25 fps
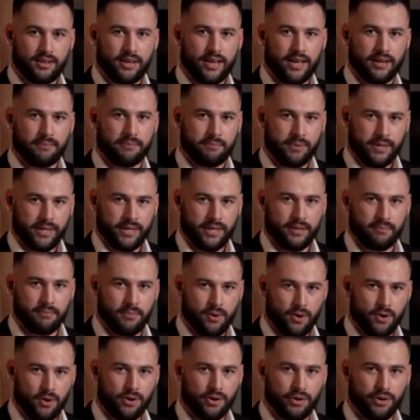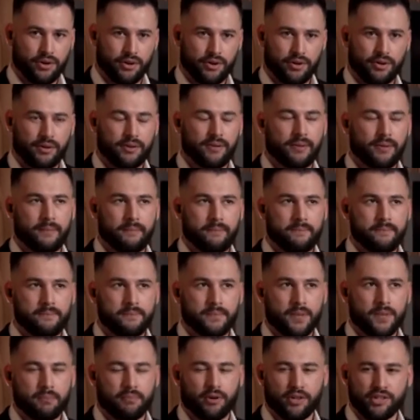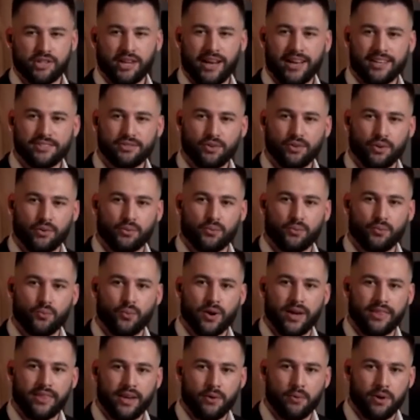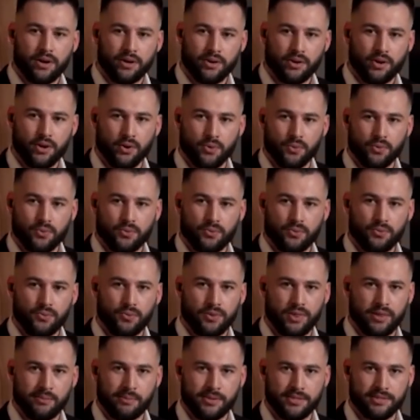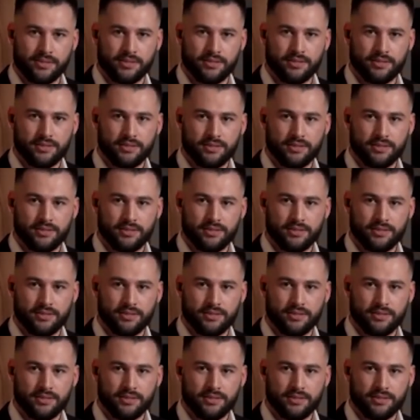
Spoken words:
and being more precise on where they want to go with the business.